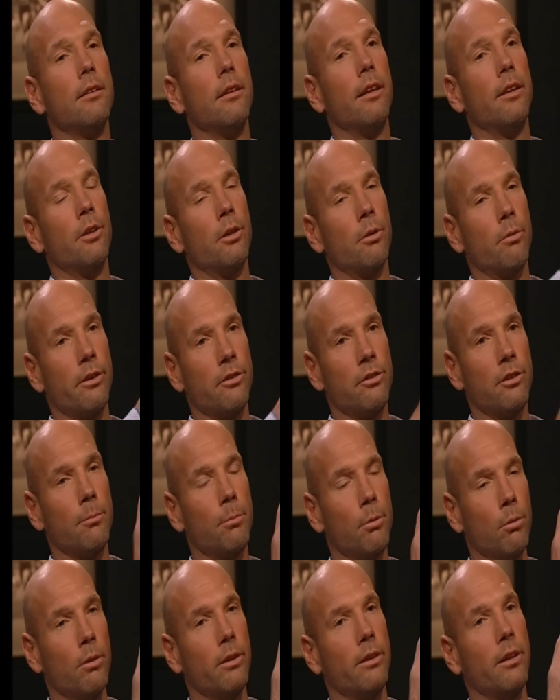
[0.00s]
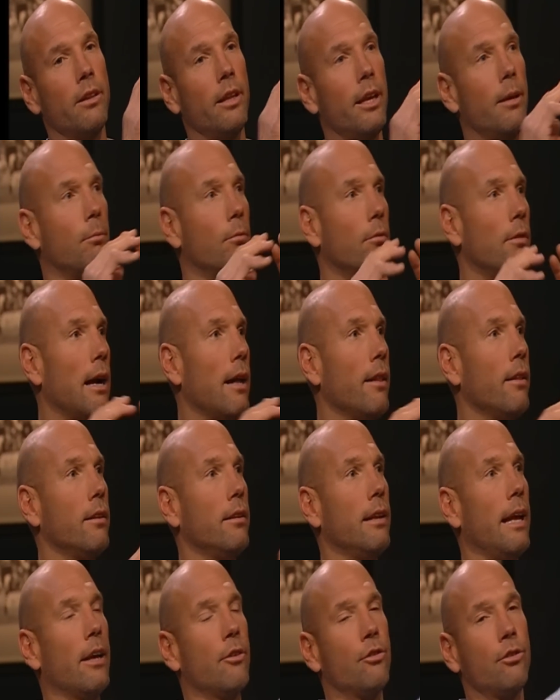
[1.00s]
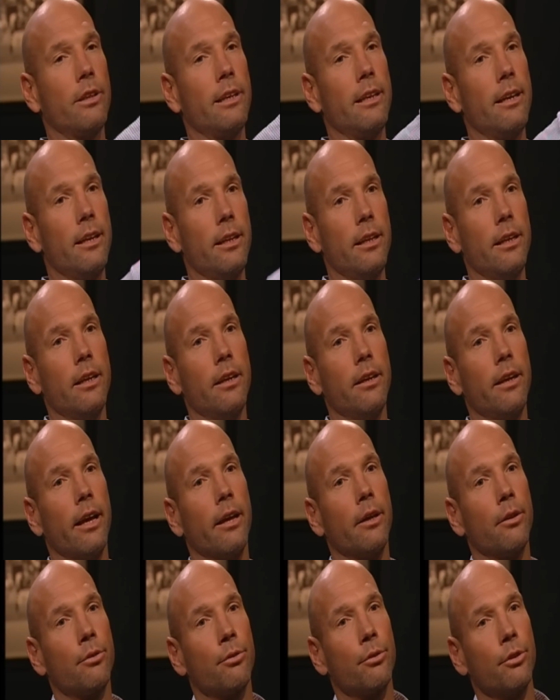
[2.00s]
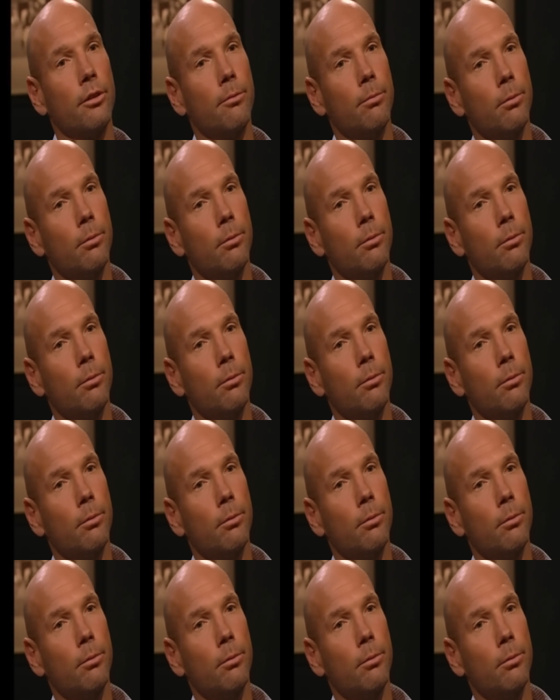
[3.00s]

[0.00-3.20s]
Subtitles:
and caress the ball into them rather than actually hitting and going through the